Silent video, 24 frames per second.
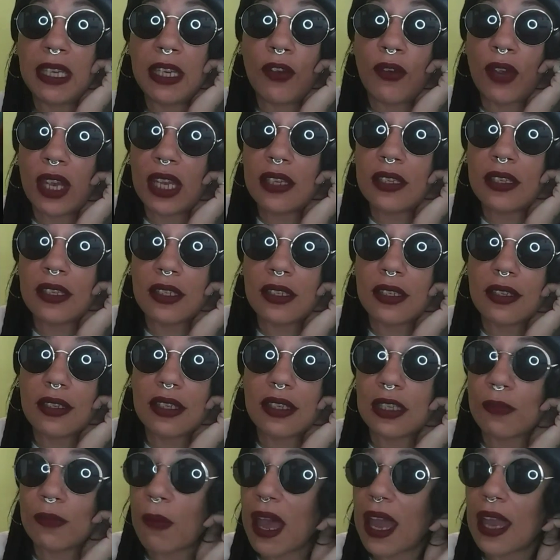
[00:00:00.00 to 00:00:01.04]
Grace
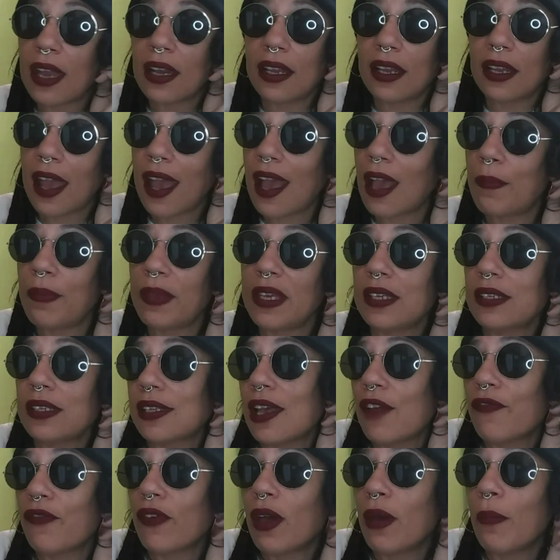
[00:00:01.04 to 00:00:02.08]
smiling, happy as
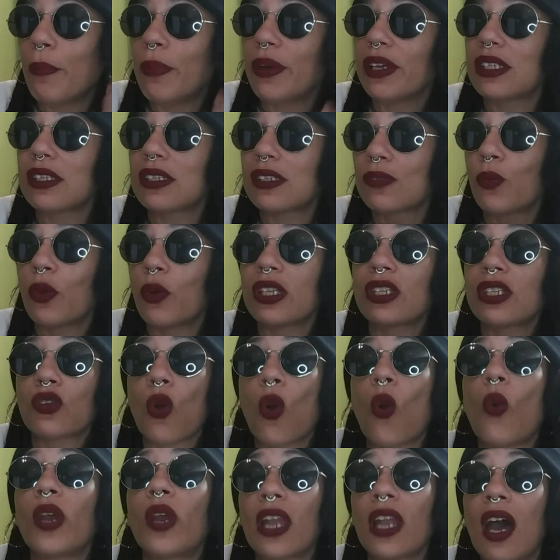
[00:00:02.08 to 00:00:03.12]
ever. But what's
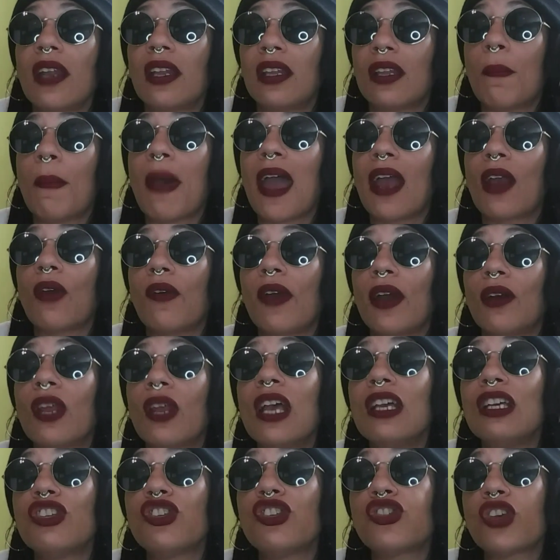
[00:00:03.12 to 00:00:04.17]
going on in the background?
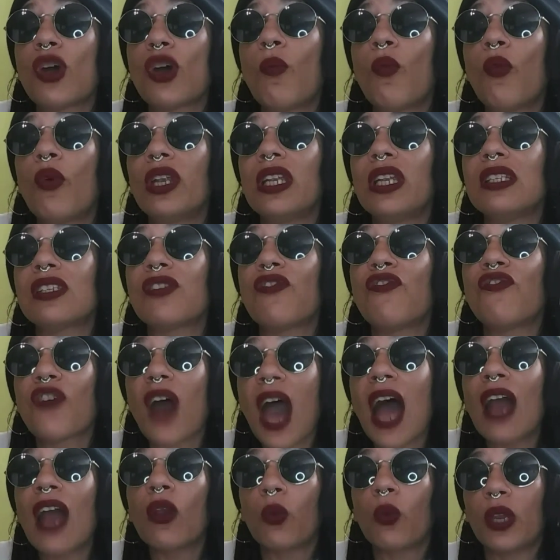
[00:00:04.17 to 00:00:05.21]
Someone is
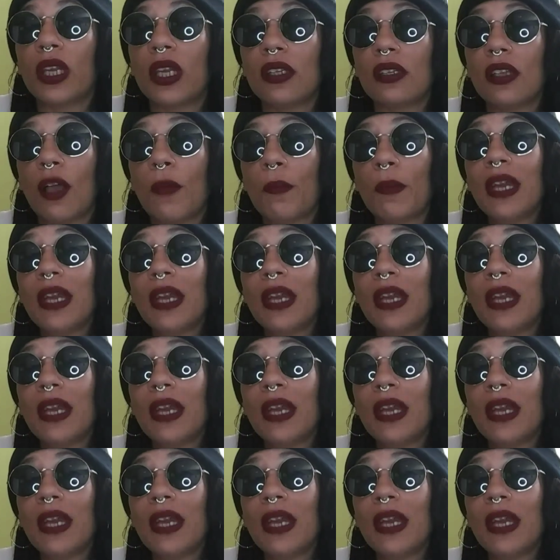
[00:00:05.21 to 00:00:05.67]
following them,